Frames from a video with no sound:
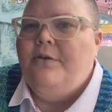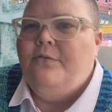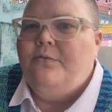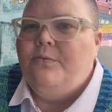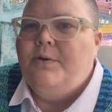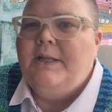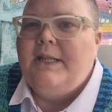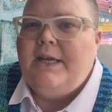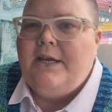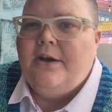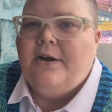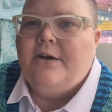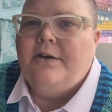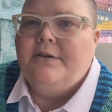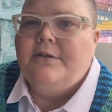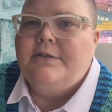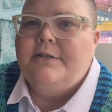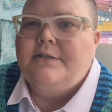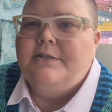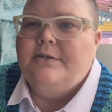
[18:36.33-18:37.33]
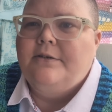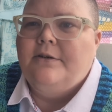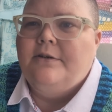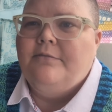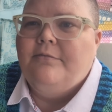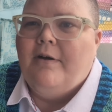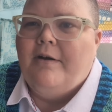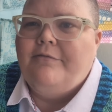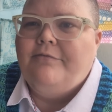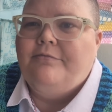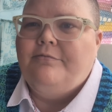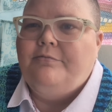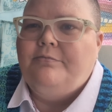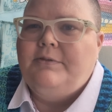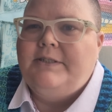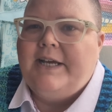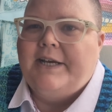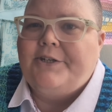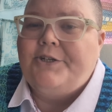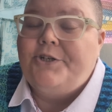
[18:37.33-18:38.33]
woolly yarns or rough
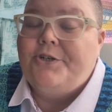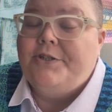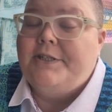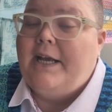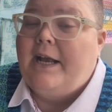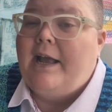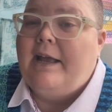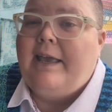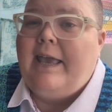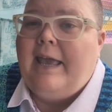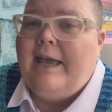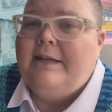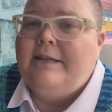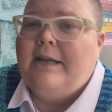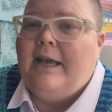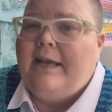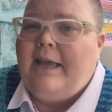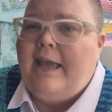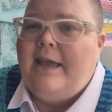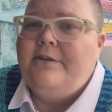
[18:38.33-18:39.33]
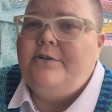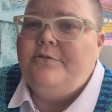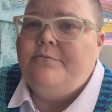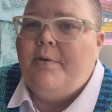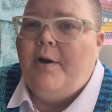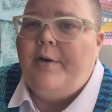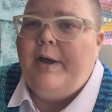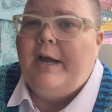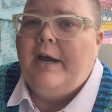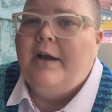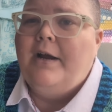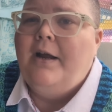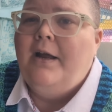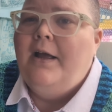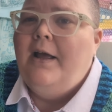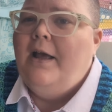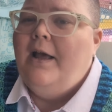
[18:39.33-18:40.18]
textures. Like I can't do mohair.